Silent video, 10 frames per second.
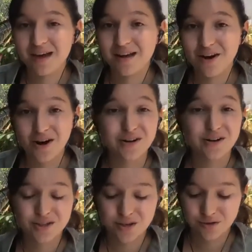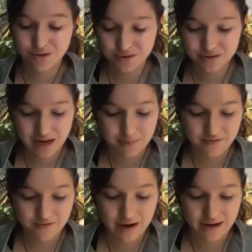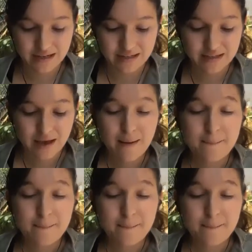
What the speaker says: that gardeners who use hybrid varieties